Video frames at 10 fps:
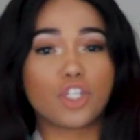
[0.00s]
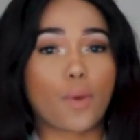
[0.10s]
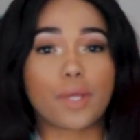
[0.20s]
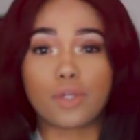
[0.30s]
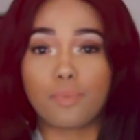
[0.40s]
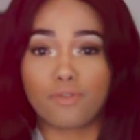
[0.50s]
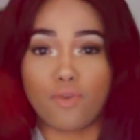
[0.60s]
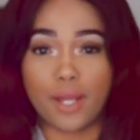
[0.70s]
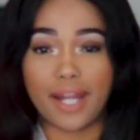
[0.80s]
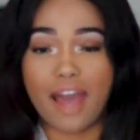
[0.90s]
showing you
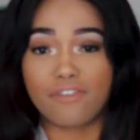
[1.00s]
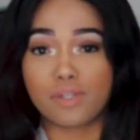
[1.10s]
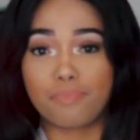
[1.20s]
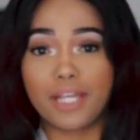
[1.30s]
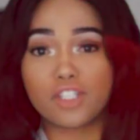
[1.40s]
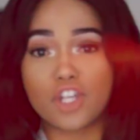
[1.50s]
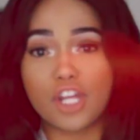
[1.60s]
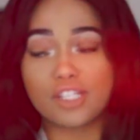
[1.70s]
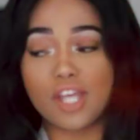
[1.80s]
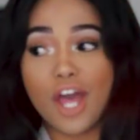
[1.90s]
before and after
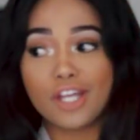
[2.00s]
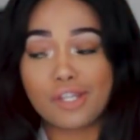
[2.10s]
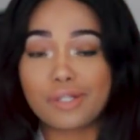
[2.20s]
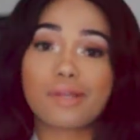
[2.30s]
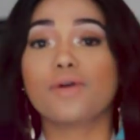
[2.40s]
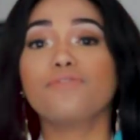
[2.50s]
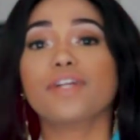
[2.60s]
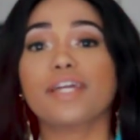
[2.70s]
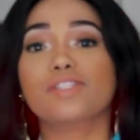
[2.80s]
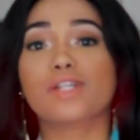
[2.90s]
pictures. So, so don't
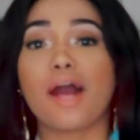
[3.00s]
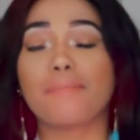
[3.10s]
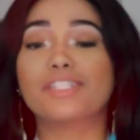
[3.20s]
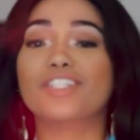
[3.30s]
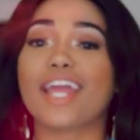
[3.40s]
forget to comment,